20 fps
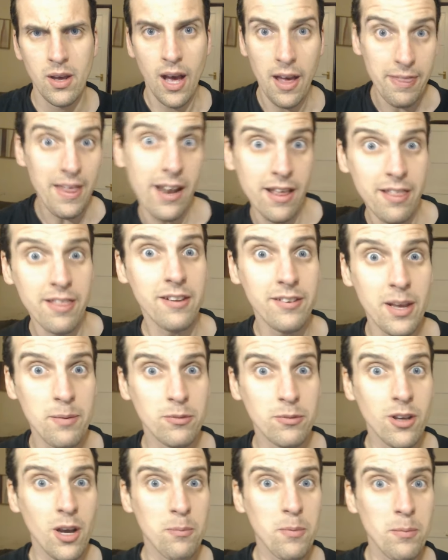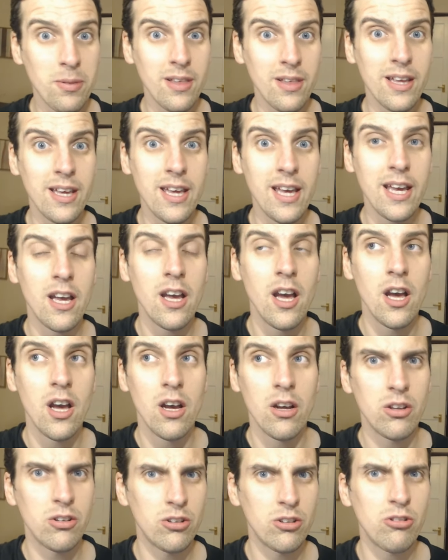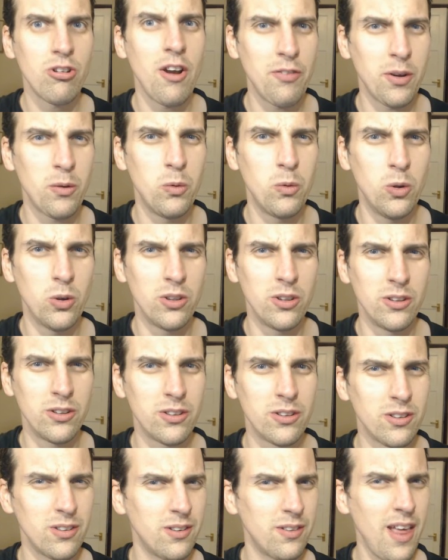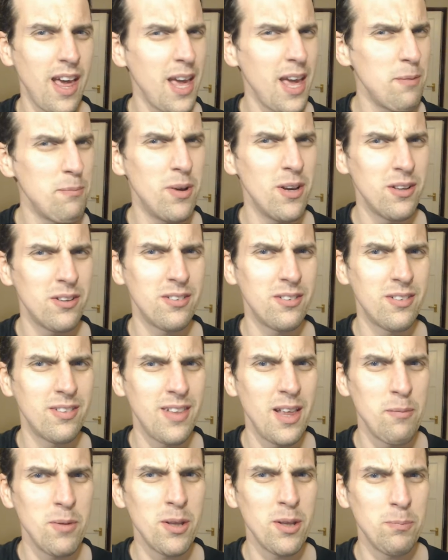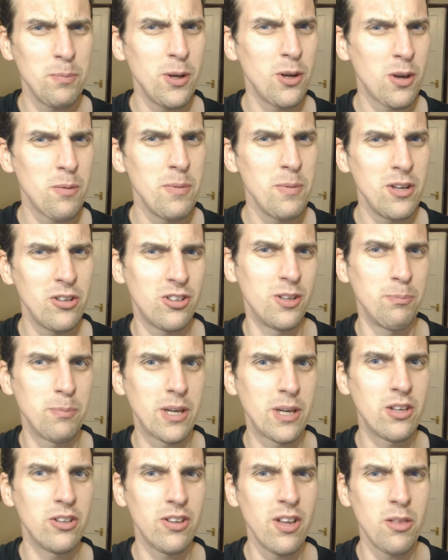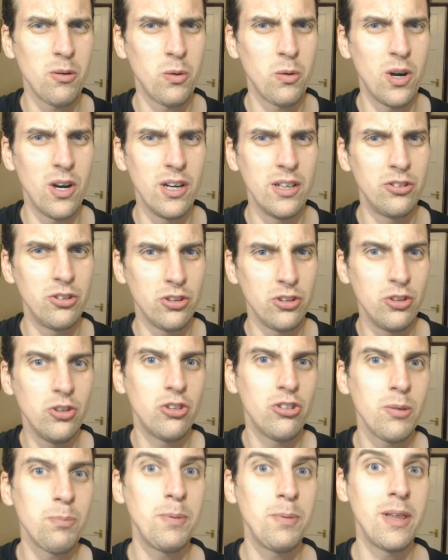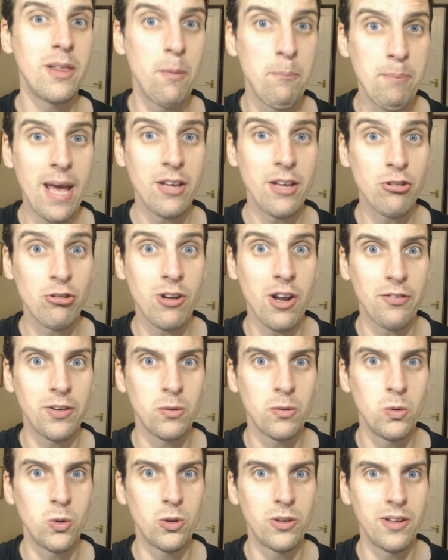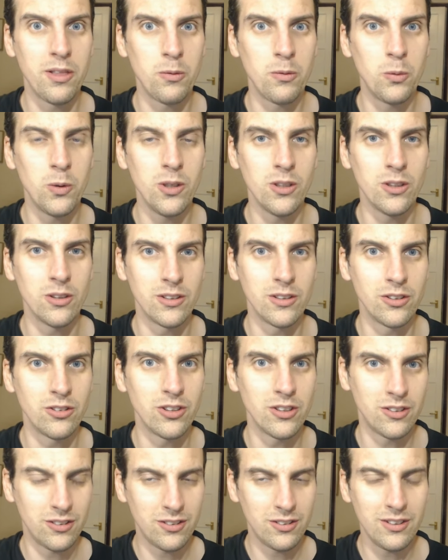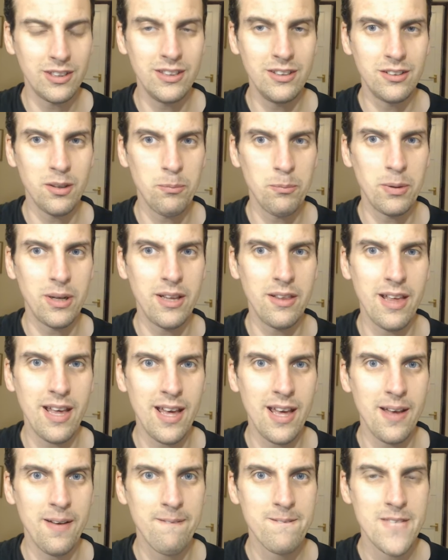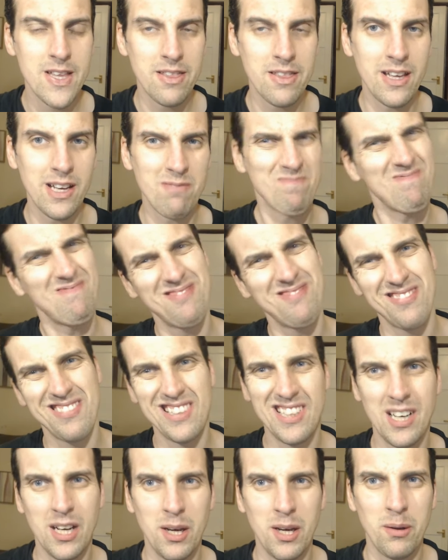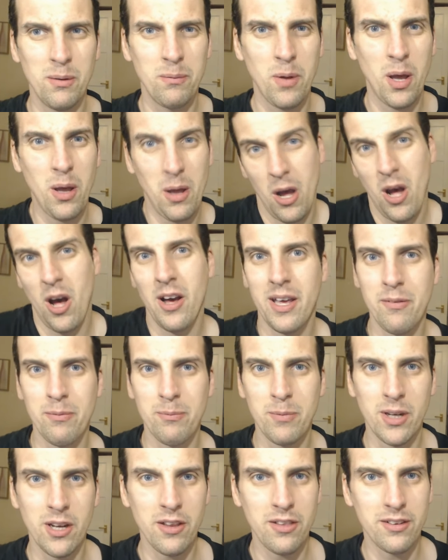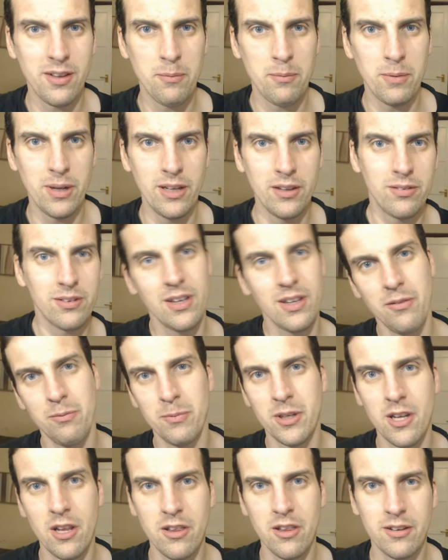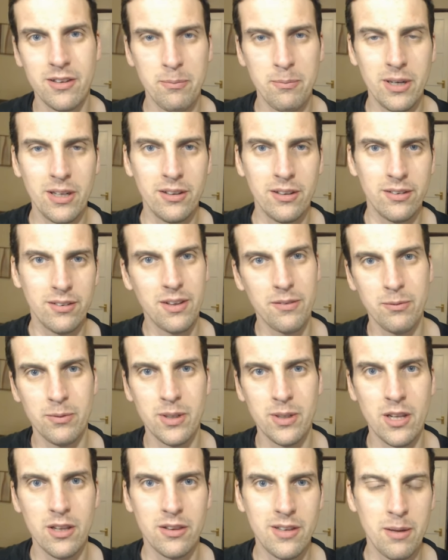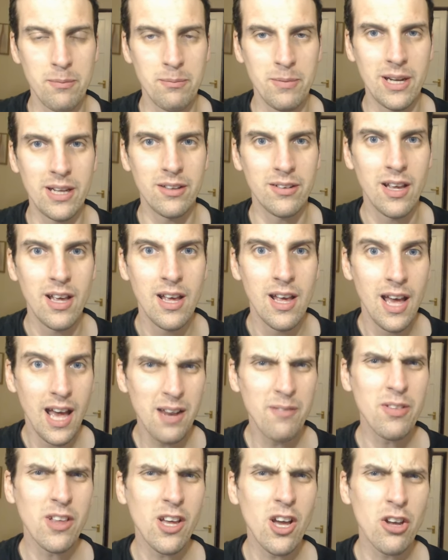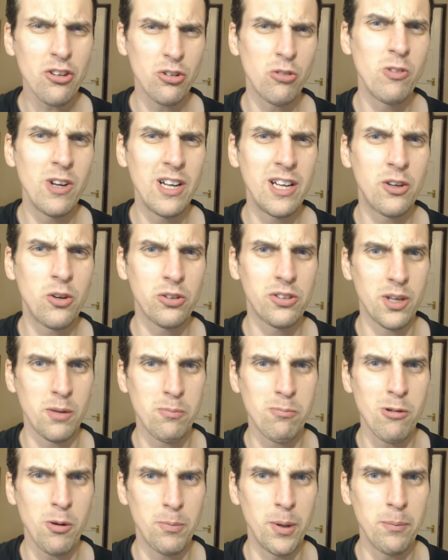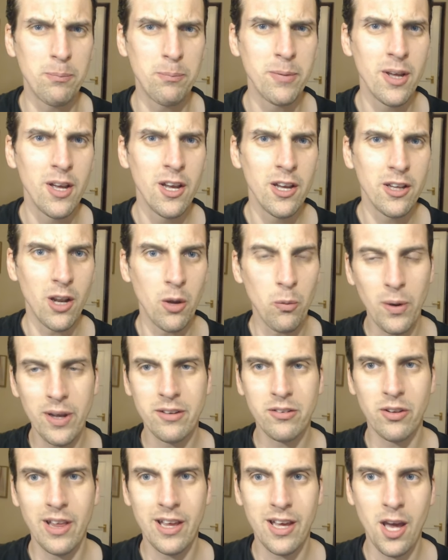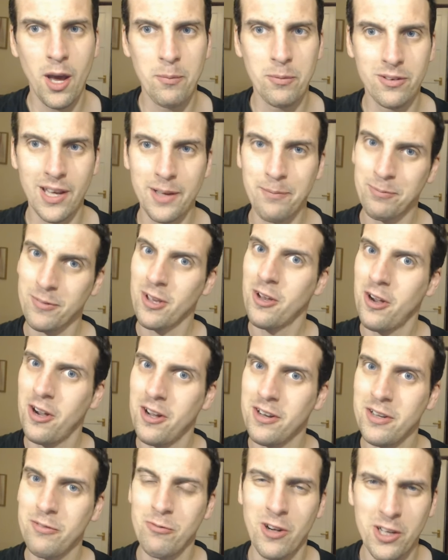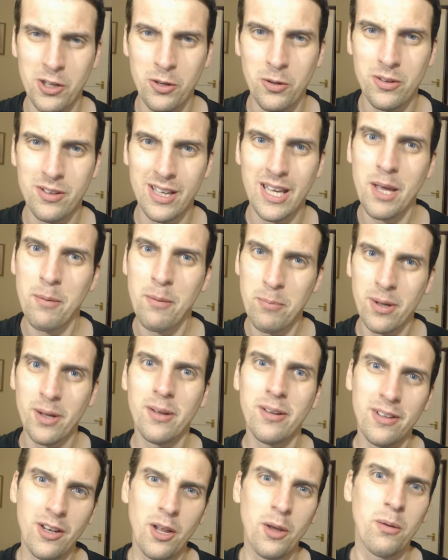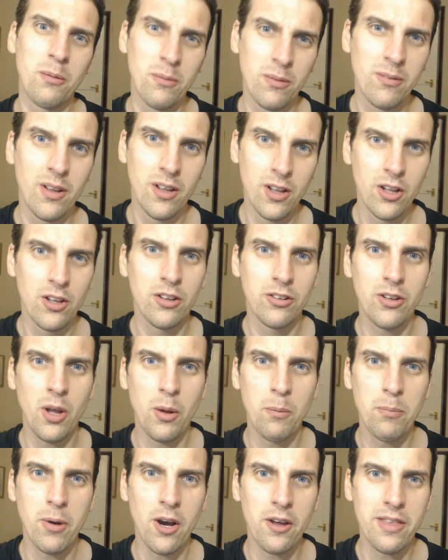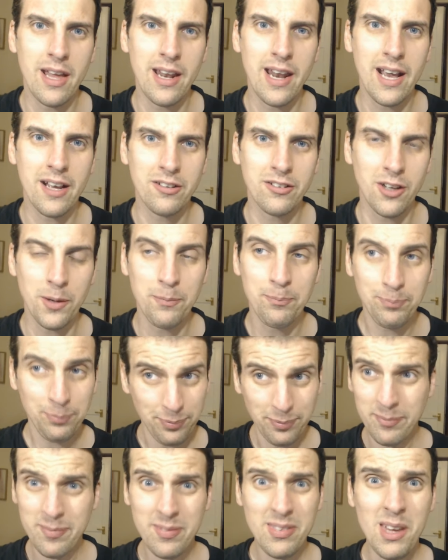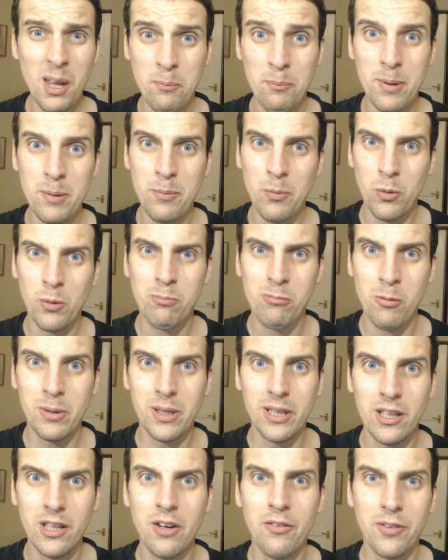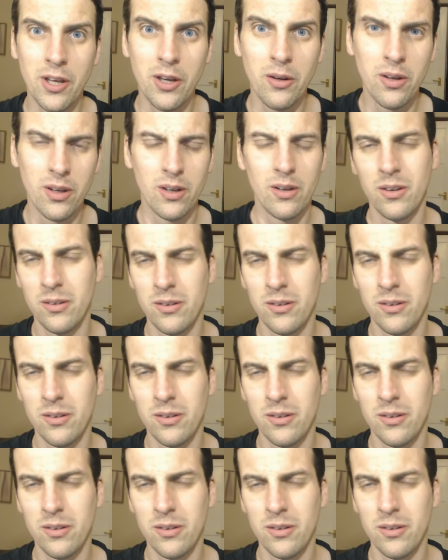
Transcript: And then at the same time, I'm thinking, traffic wardens, they must be on commission, because otherwise you'd just be the best traffic warden in the world and just see somebody there, think, yeah, I'll give them another 10 minutes, give them another 10 minutes, give them another 10 minutes. And if the car's not really causing a problem, you know, wait till they come and say, I didn't write you a ticket, but, you know, don't park there next time. And people would probably love you.